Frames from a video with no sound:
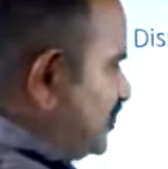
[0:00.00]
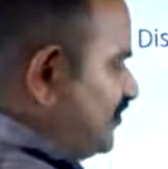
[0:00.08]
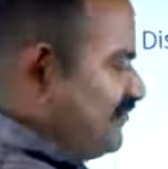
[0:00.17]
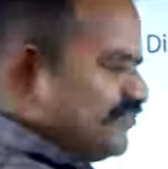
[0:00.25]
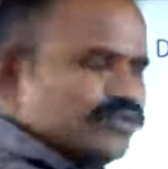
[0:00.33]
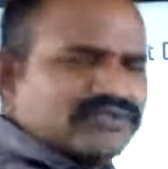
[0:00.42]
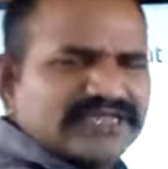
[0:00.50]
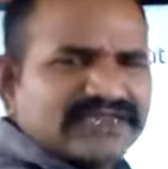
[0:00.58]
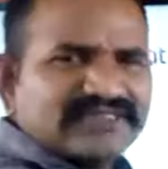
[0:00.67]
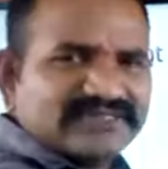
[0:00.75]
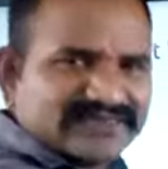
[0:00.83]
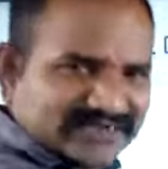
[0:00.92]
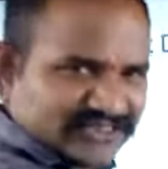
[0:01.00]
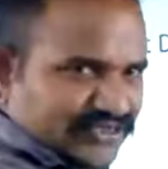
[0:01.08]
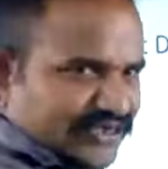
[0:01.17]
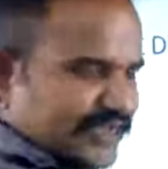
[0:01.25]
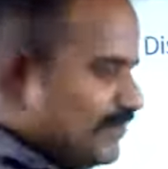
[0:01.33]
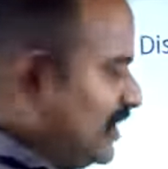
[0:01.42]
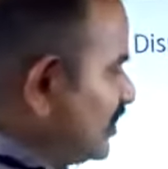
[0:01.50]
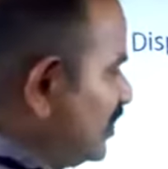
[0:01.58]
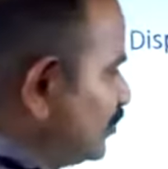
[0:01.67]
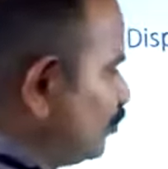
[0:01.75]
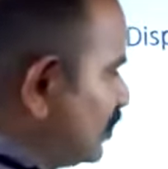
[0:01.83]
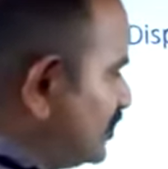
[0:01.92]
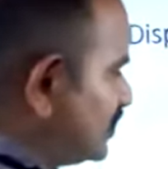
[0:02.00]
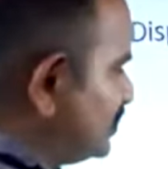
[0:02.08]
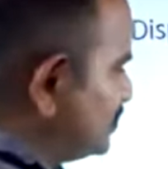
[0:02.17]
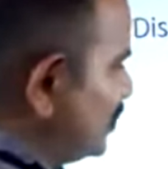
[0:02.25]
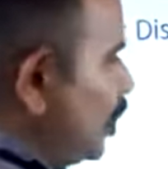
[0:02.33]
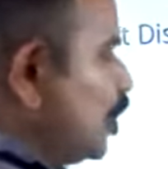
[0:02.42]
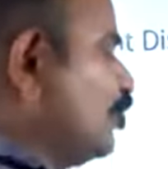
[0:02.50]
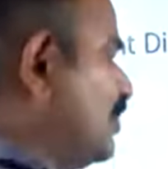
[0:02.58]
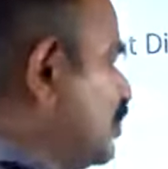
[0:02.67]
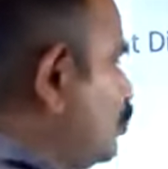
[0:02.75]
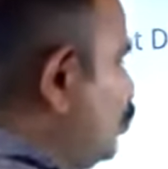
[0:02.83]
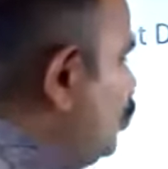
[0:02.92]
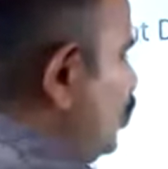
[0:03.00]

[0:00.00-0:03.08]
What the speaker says: off. So there is a structure. Depending on your interest, you may glow